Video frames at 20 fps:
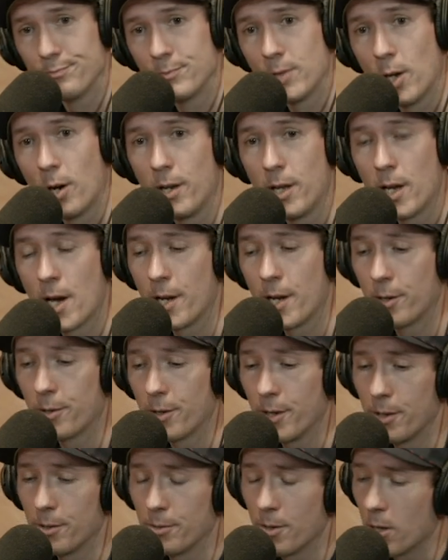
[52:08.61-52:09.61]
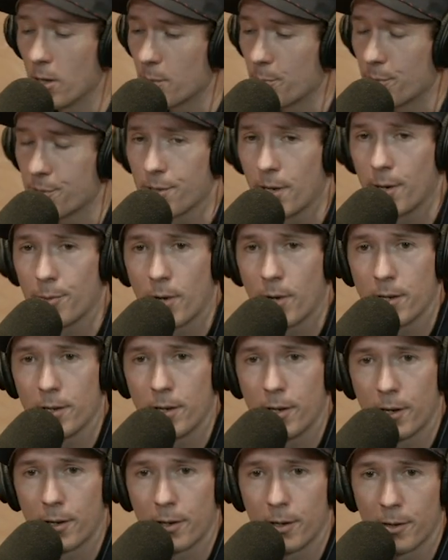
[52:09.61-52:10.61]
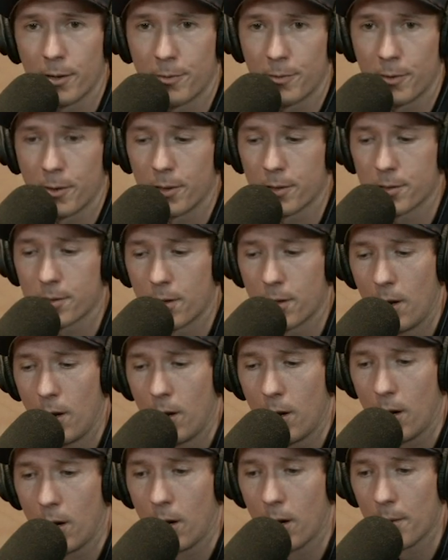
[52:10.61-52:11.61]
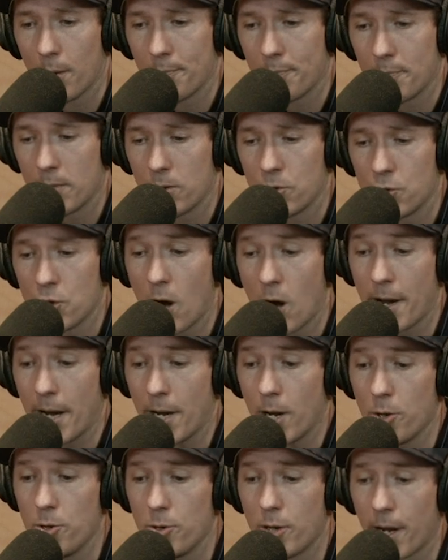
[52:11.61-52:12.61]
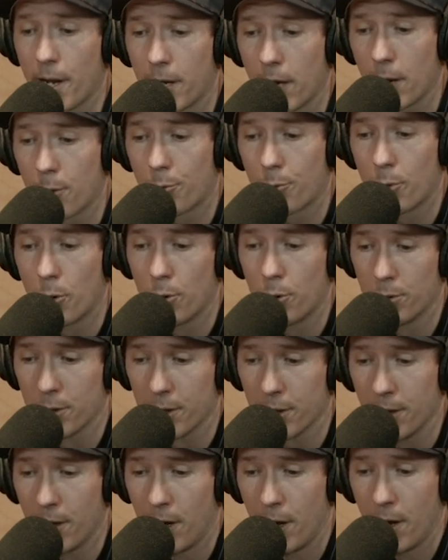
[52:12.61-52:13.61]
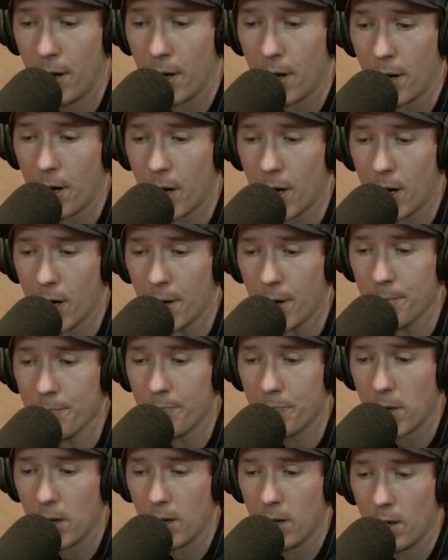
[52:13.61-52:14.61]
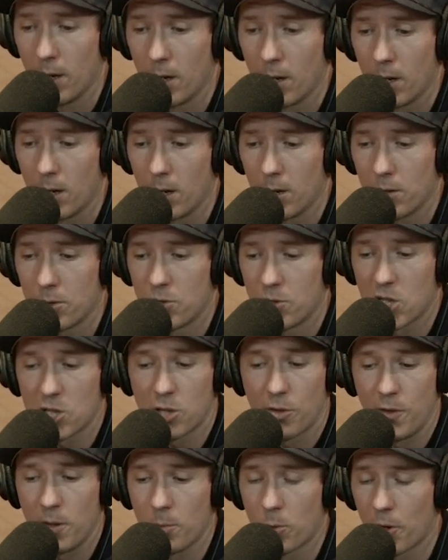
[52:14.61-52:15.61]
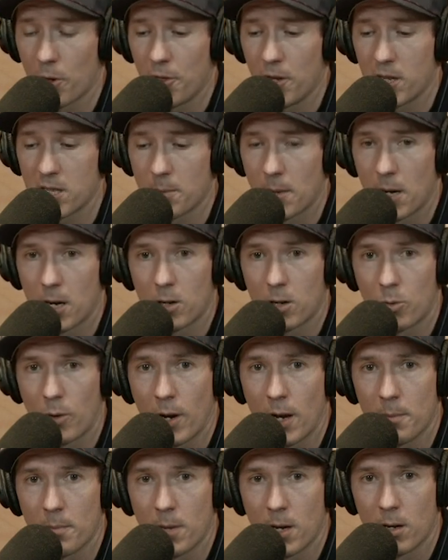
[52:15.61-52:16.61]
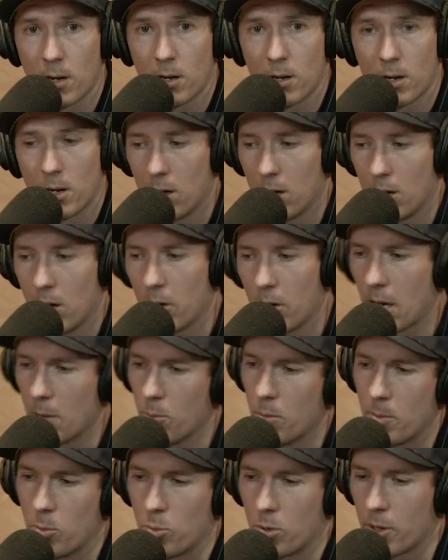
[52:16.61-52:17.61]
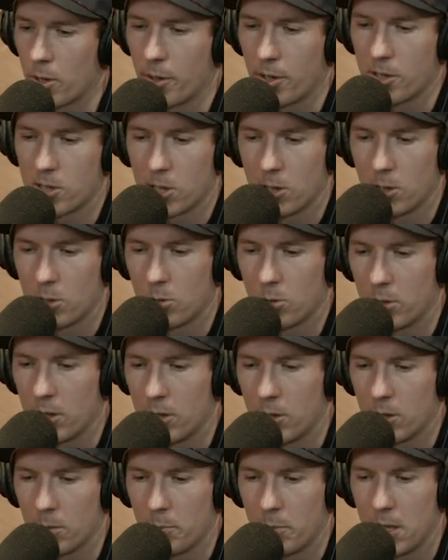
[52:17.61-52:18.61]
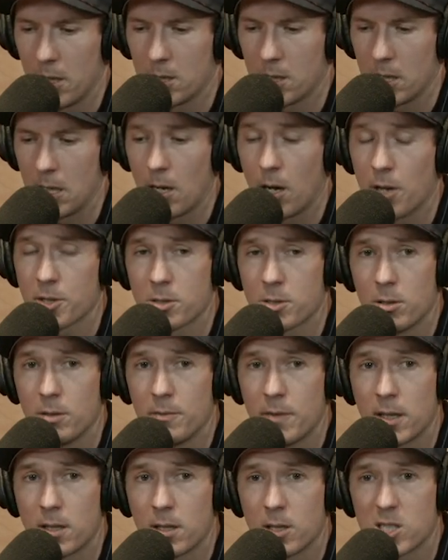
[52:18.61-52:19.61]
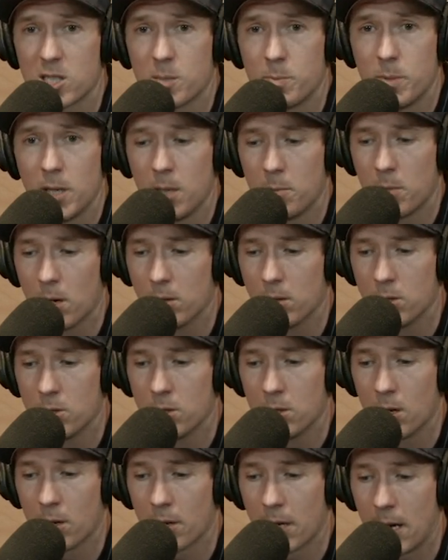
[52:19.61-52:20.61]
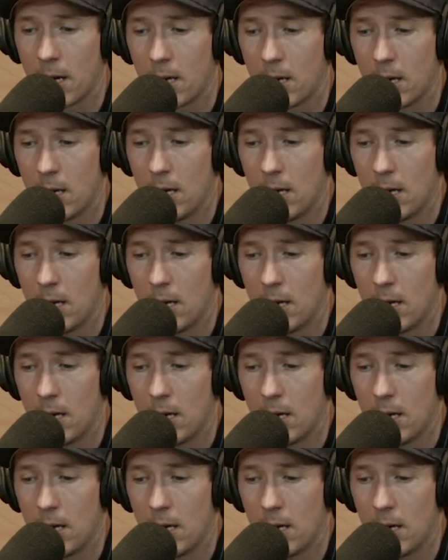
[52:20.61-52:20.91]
Tony, I agree. You're 100% right. You're here to hear first. Um, John, I know you got to get rolling. Um, just a few oh, more things can, about Graham can, Bell. Yeah. Okay, maybe we'll go to two in your beast. He also invented a speedboat. Did you know that?